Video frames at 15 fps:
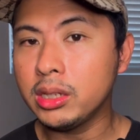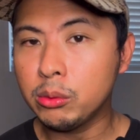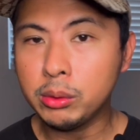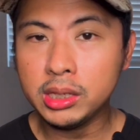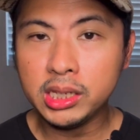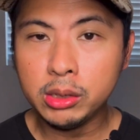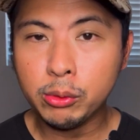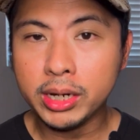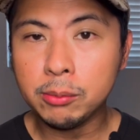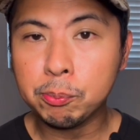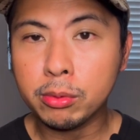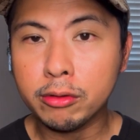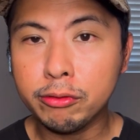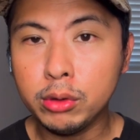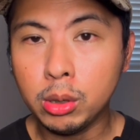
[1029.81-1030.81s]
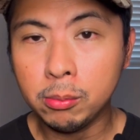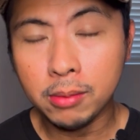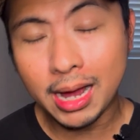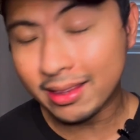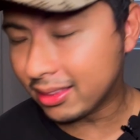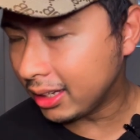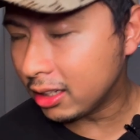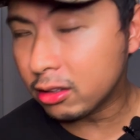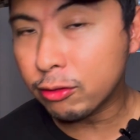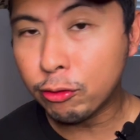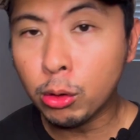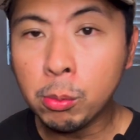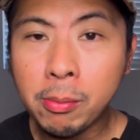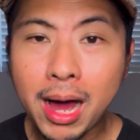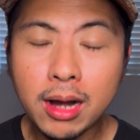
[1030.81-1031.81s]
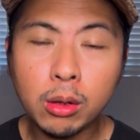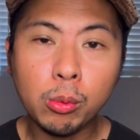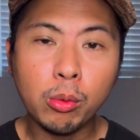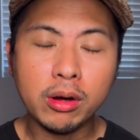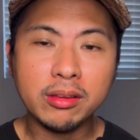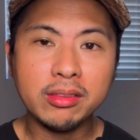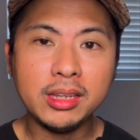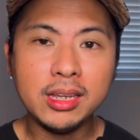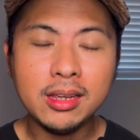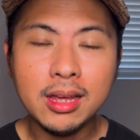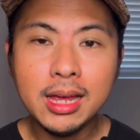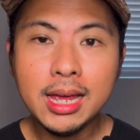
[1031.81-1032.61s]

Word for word: really great perfume. I think it's full bottle worthy.